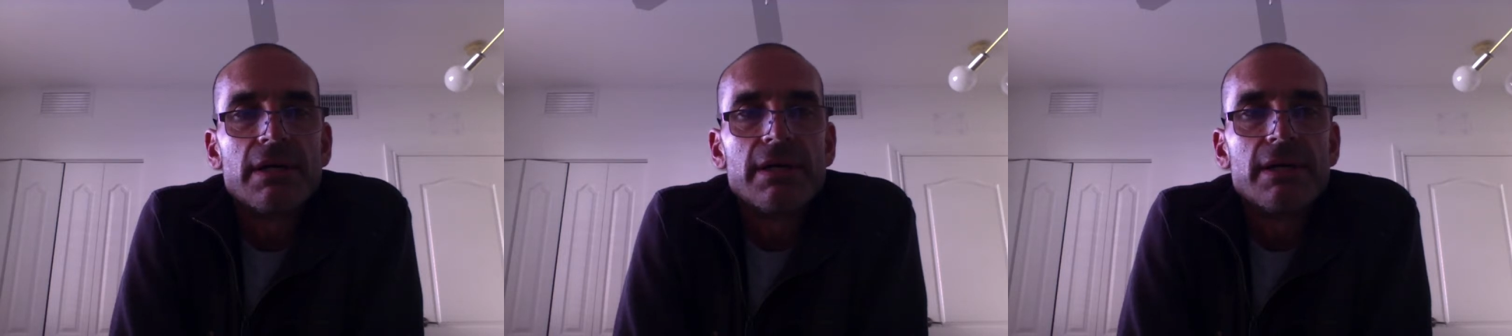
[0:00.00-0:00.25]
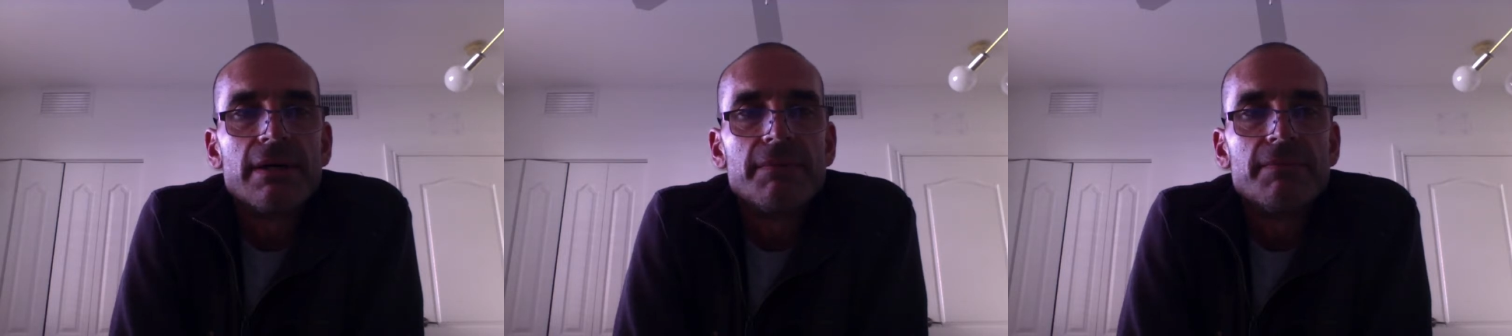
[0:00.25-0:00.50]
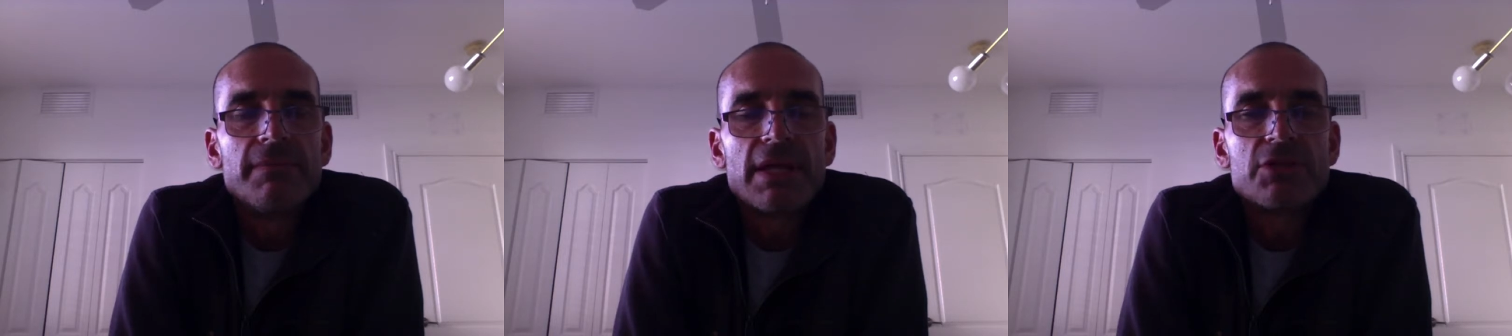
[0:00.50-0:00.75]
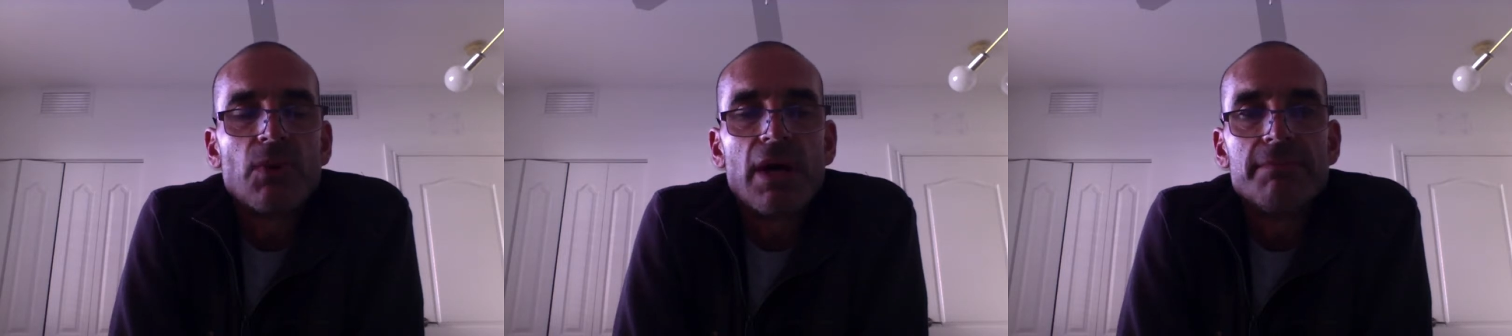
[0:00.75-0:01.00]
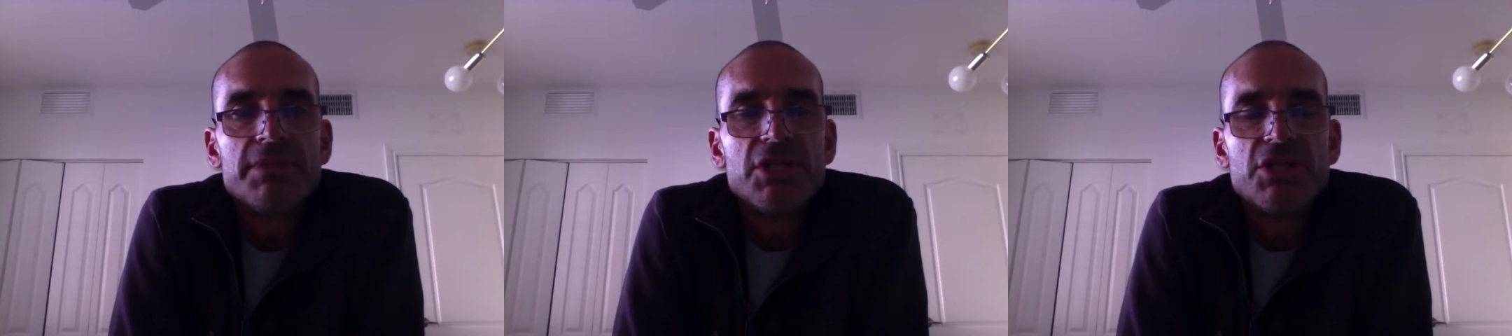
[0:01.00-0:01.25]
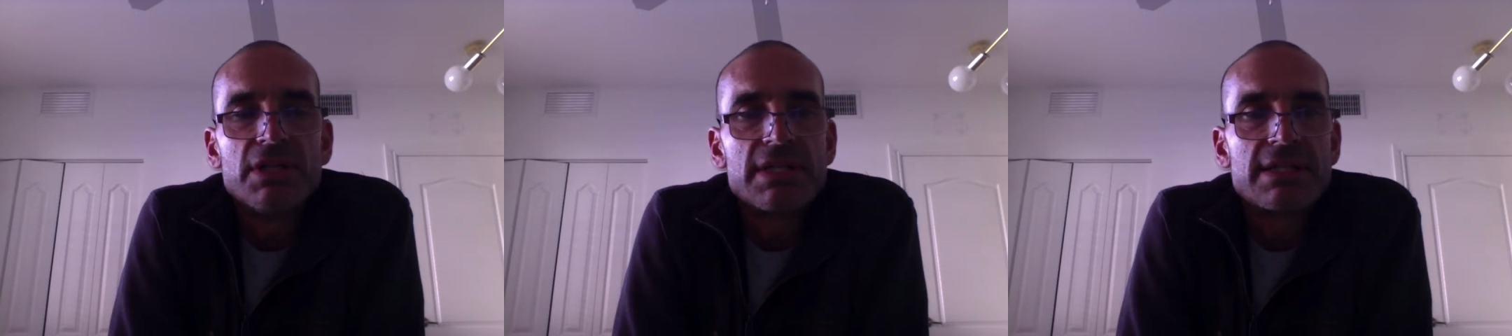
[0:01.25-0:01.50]
That's why I'm
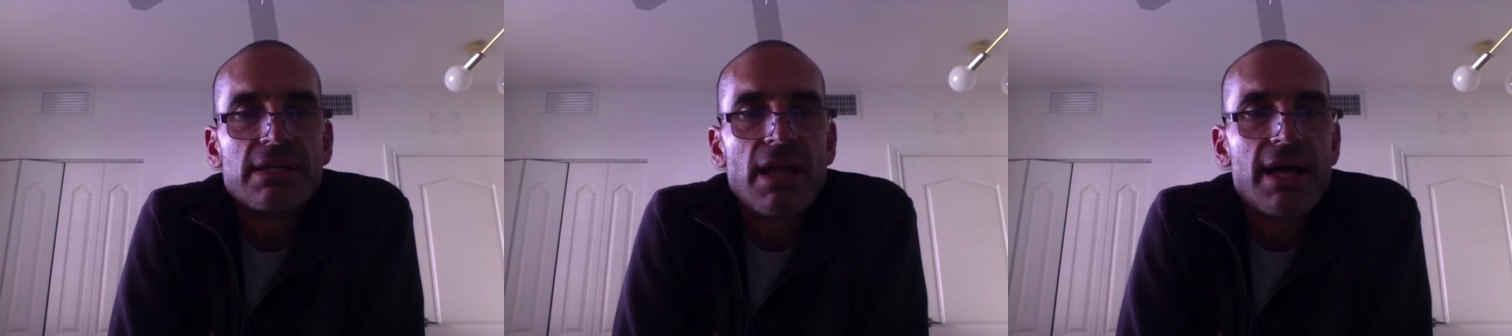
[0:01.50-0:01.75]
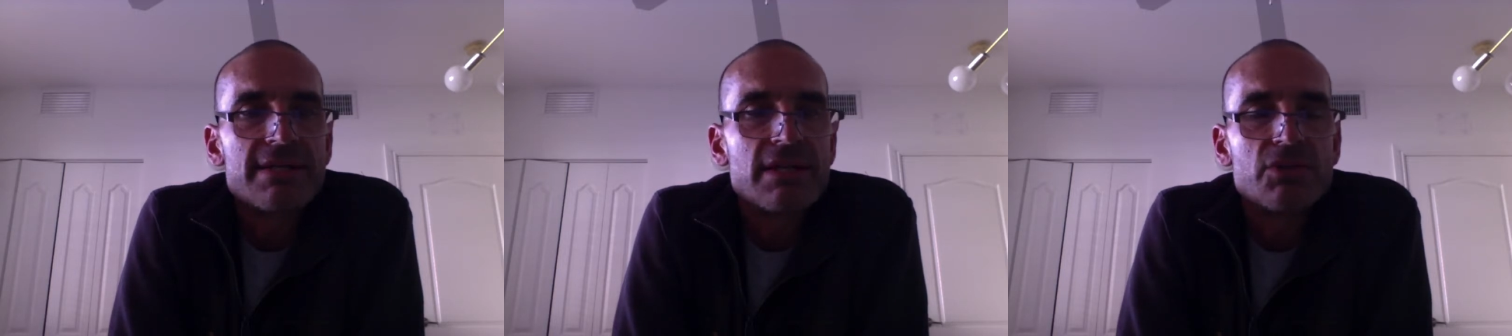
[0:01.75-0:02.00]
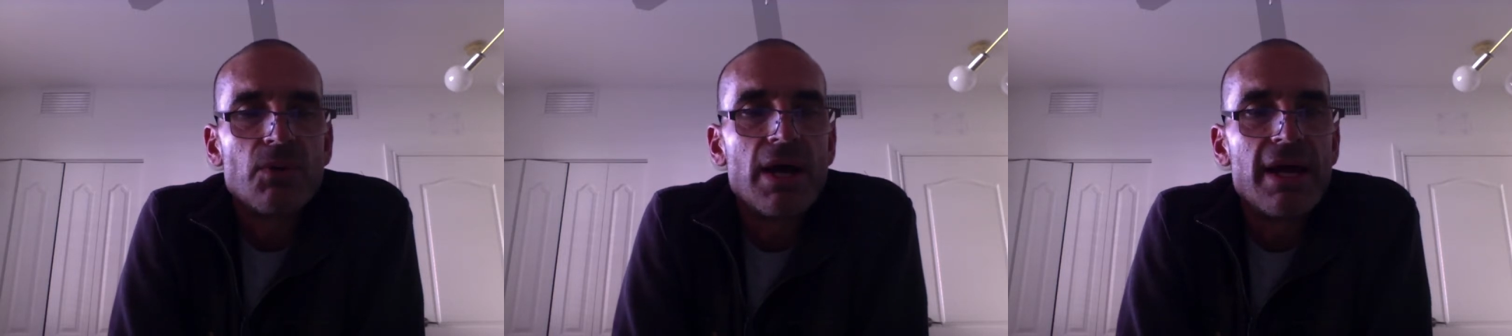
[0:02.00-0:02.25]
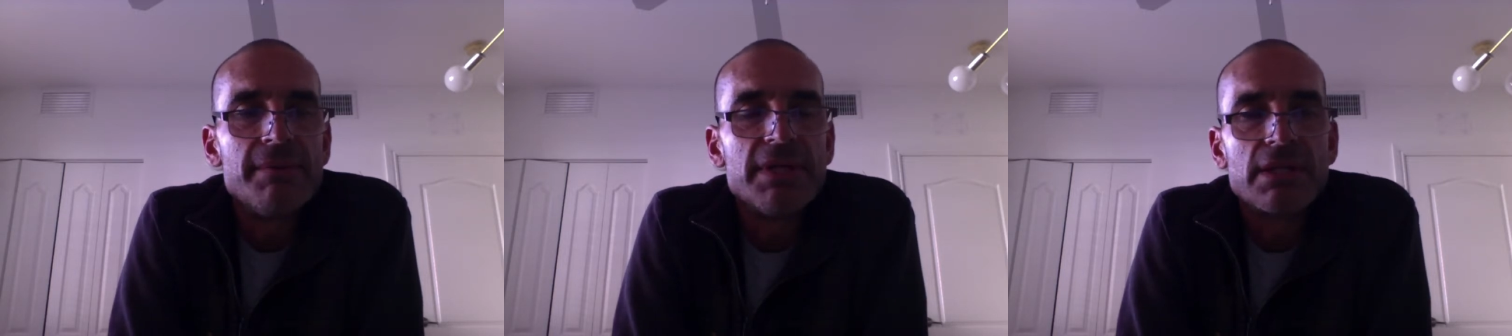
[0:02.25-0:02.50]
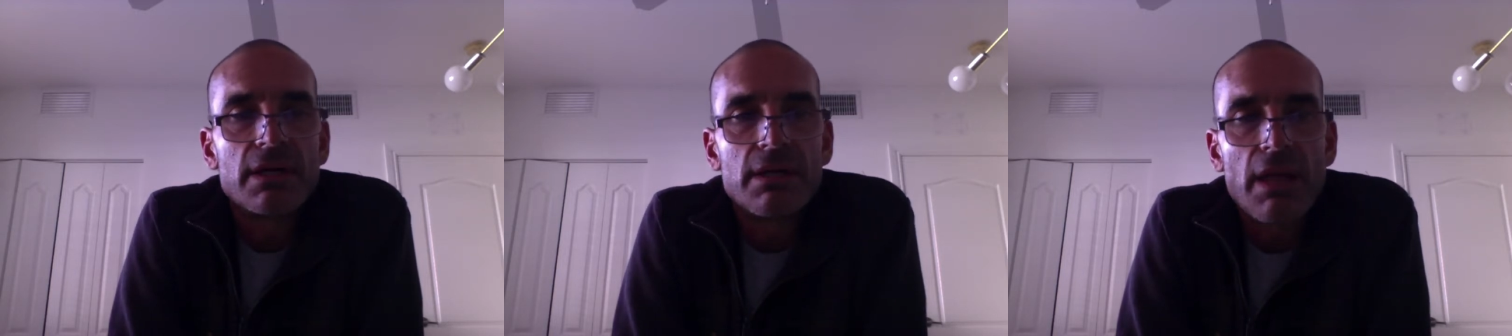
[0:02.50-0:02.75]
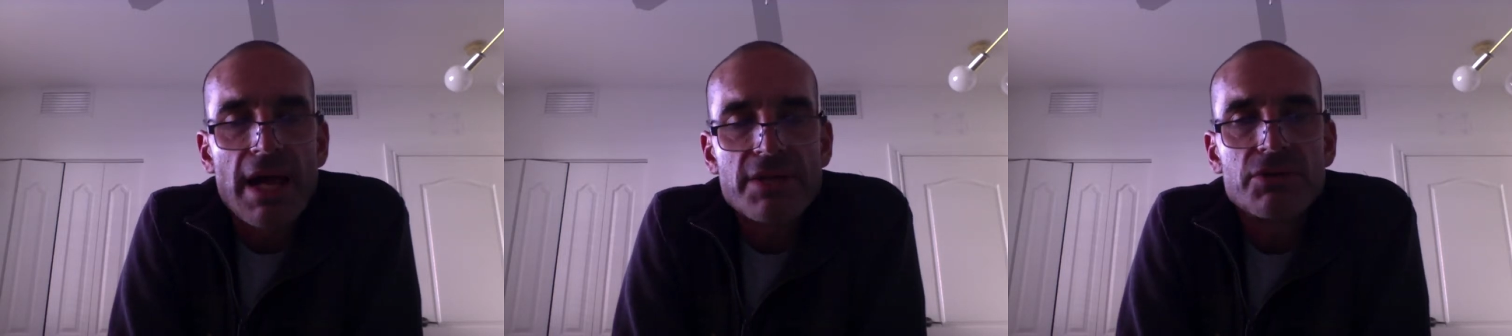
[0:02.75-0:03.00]
teaching this class. That's why I'm in the
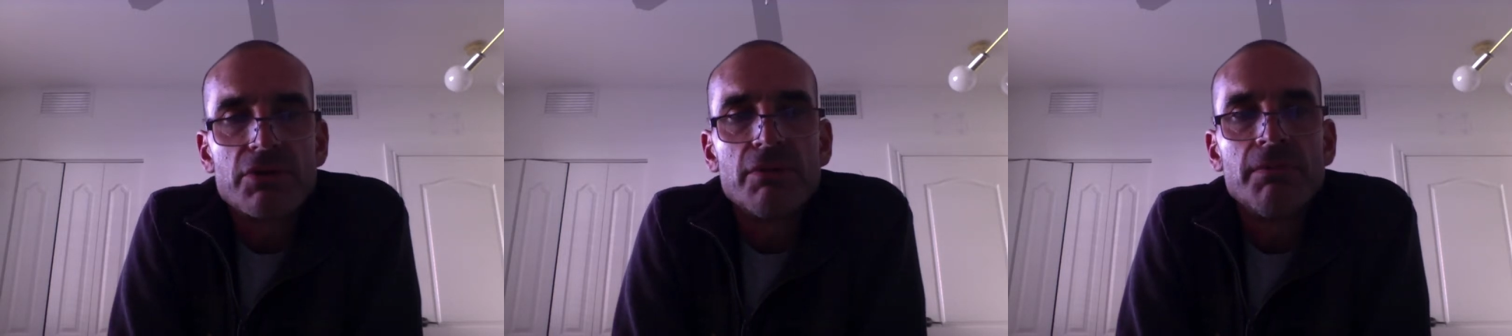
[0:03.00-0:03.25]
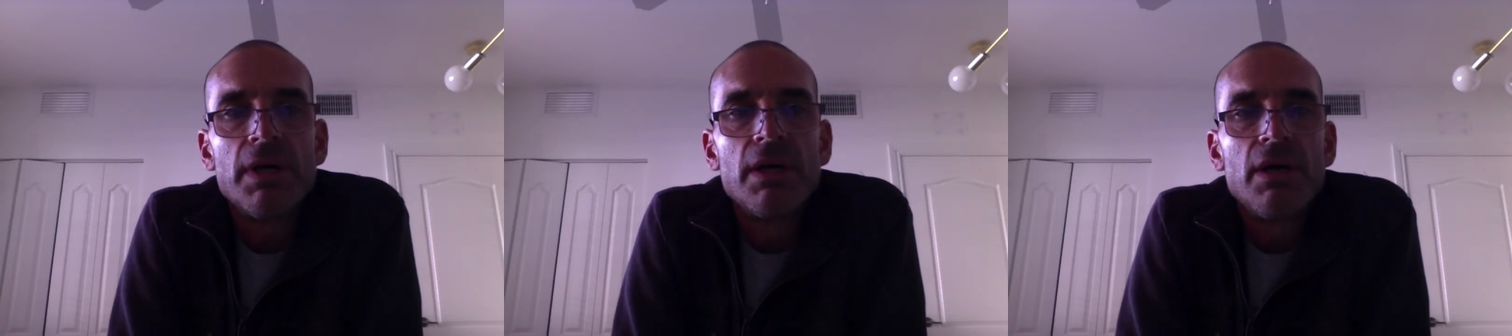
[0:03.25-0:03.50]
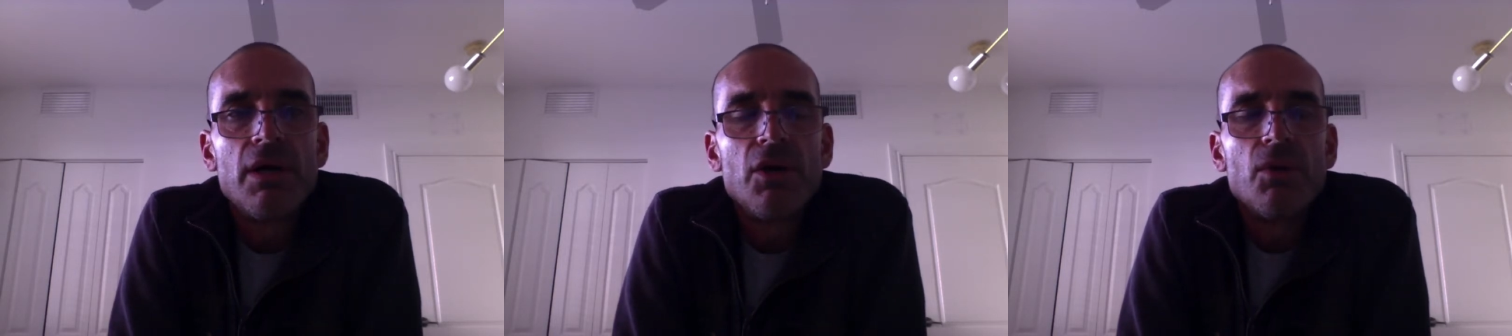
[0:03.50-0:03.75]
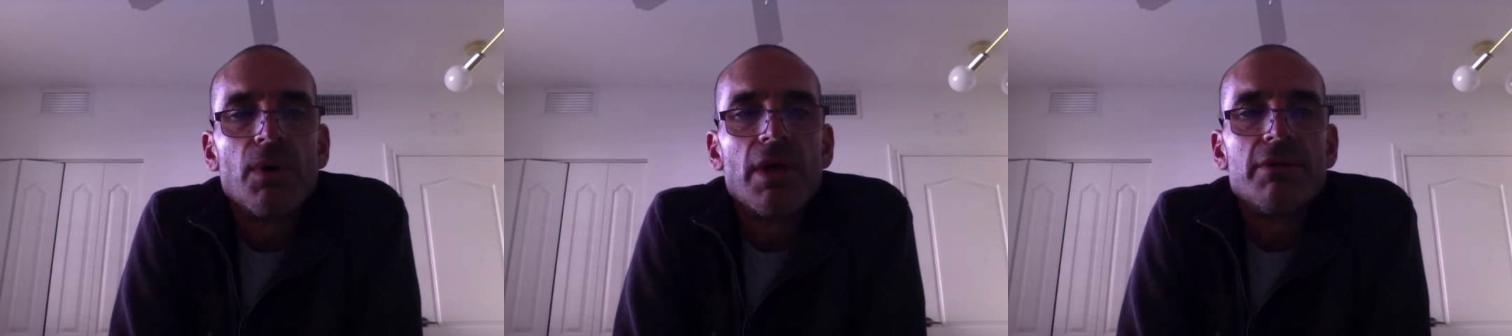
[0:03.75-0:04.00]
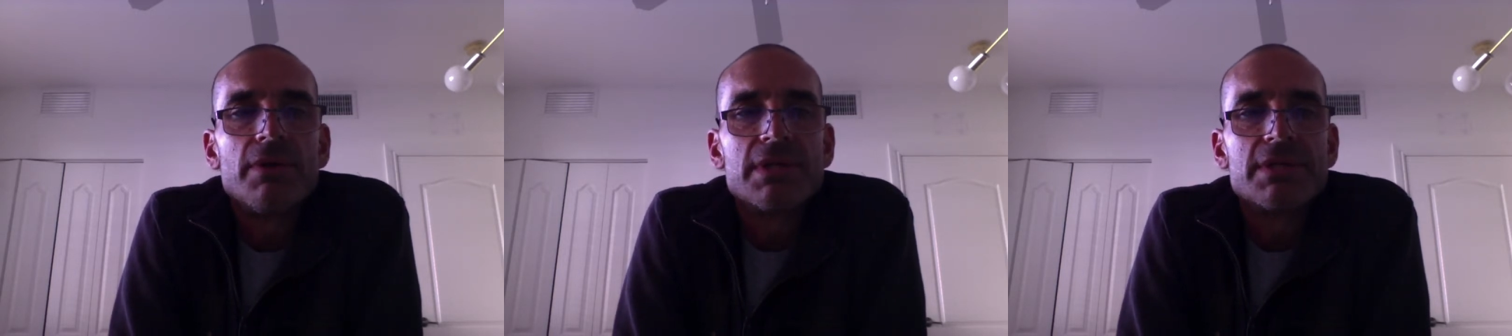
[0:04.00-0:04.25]
classroom, whether